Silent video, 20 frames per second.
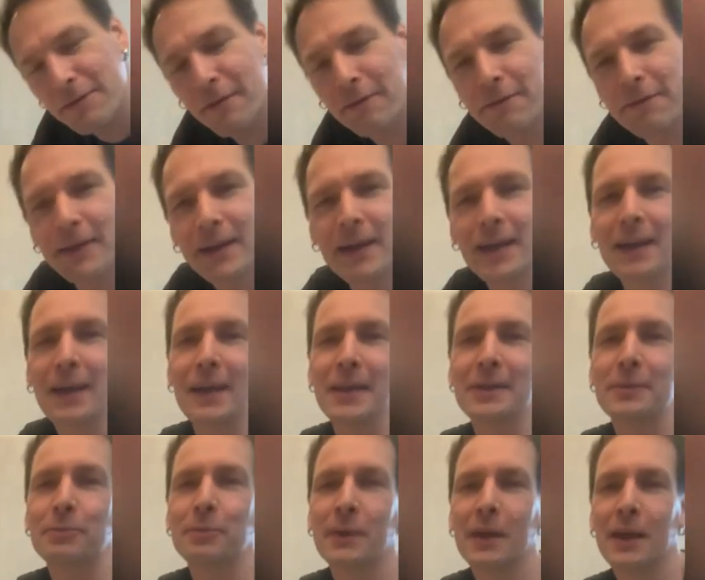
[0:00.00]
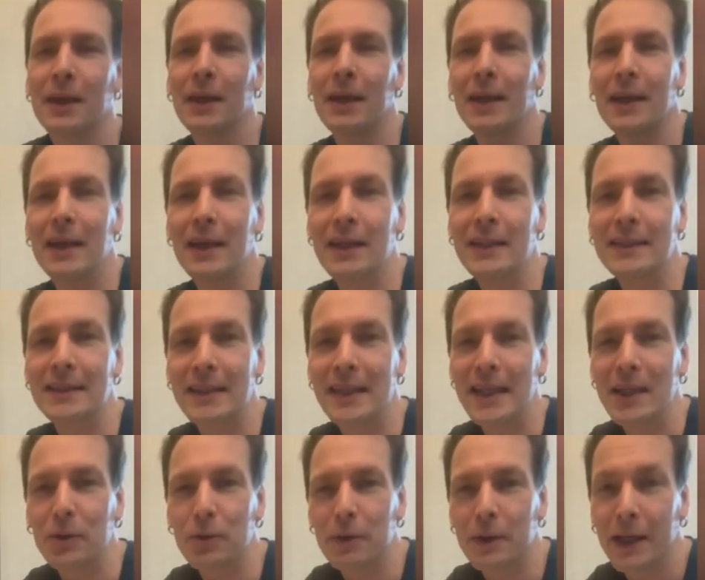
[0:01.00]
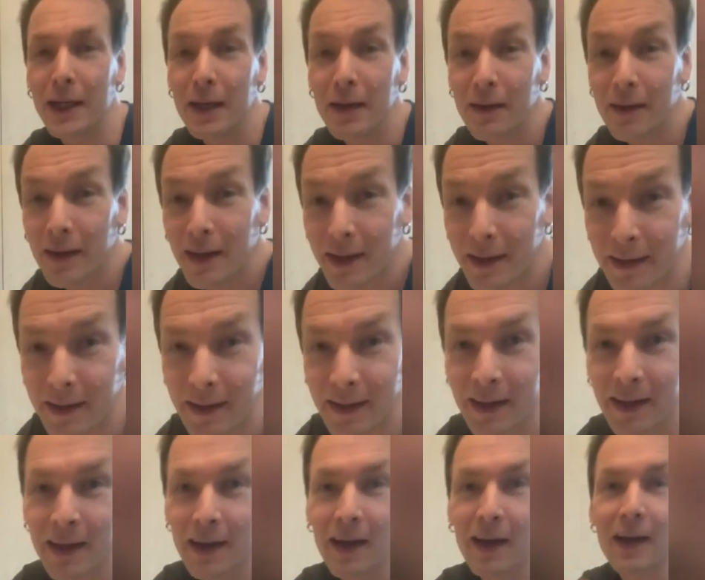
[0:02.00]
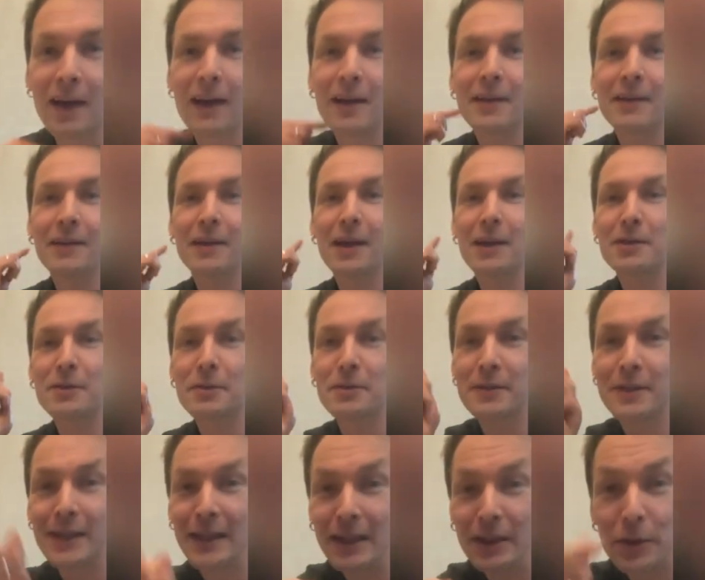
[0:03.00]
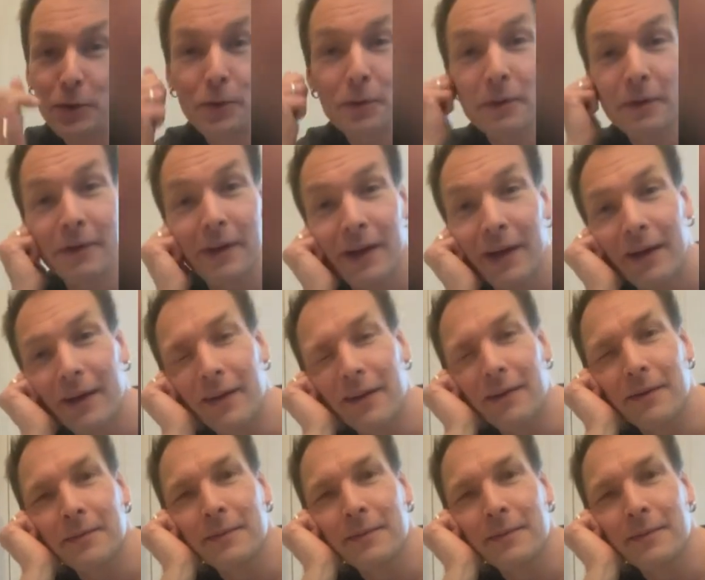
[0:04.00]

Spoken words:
Finland. It's Riku here and nice to see you there.